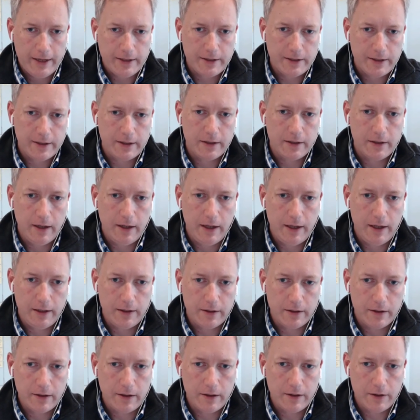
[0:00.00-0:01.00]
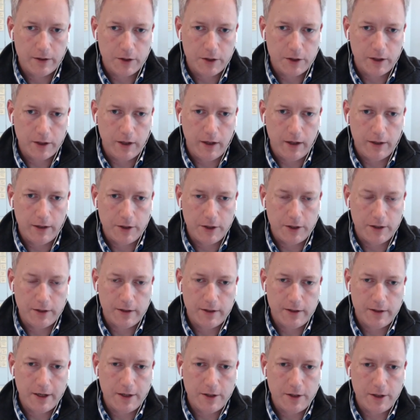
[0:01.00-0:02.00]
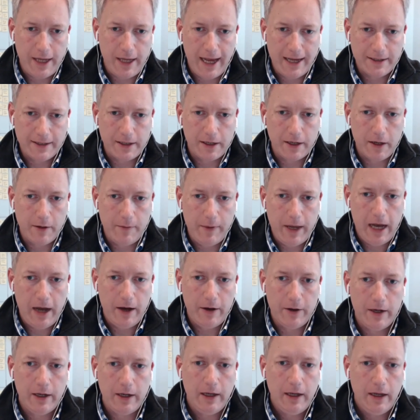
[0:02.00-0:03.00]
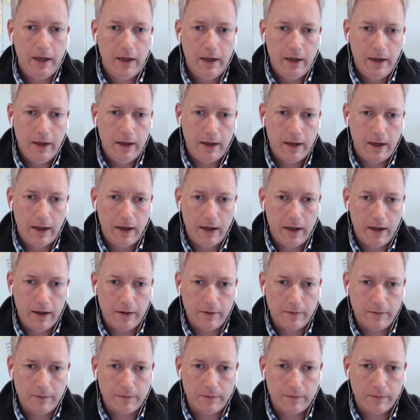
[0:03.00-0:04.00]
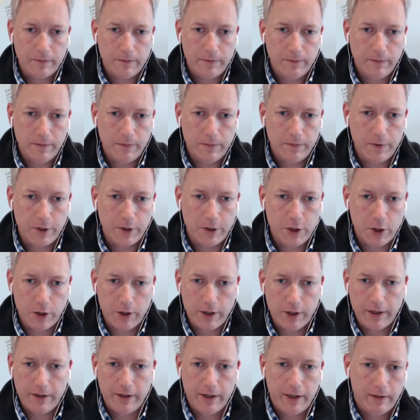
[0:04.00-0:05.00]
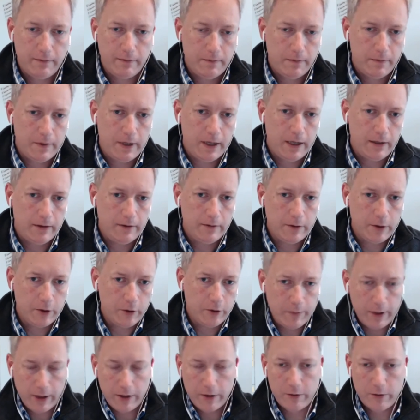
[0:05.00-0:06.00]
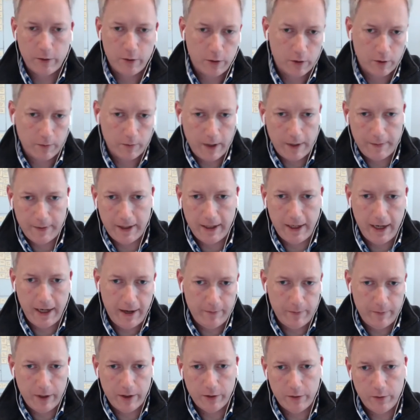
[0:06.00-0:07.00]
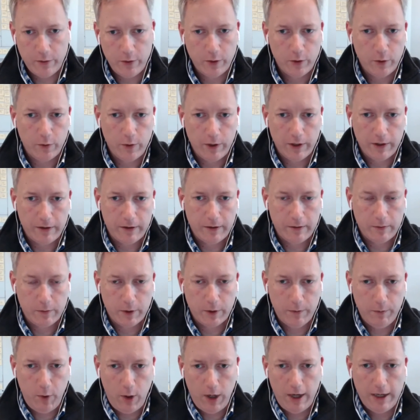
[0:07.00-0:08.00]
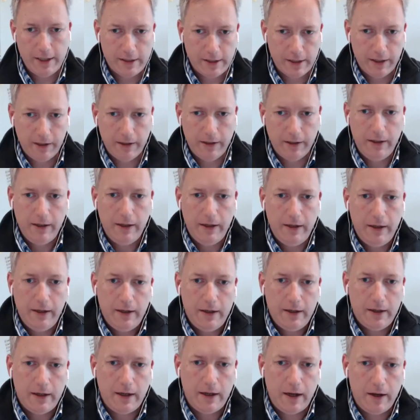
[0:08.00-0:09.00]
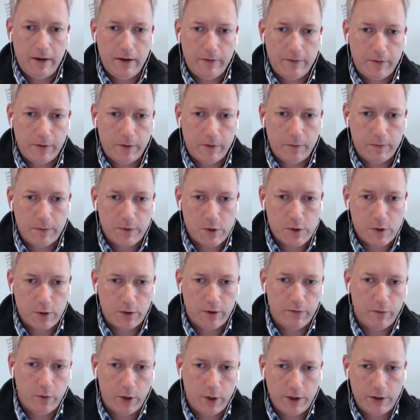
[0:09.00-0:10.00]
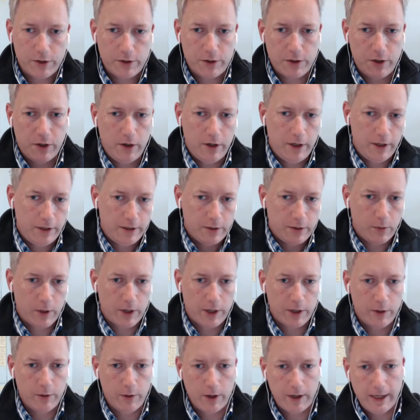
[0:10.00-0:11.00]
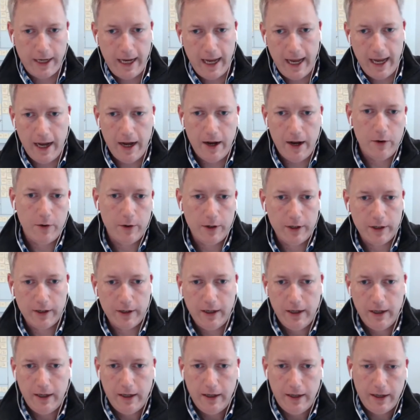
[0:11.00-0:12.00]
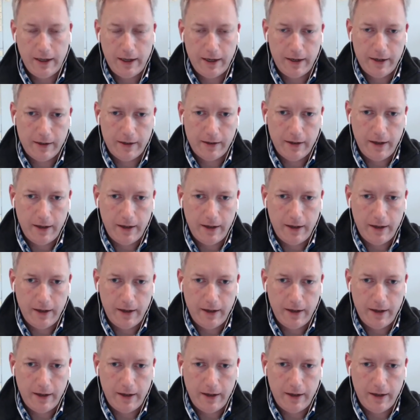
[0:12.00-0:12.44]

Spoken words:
and she's essentially asking about the journey that you've been through, or maybe that I've been through with pricing, from sort of where you started to where you are now, and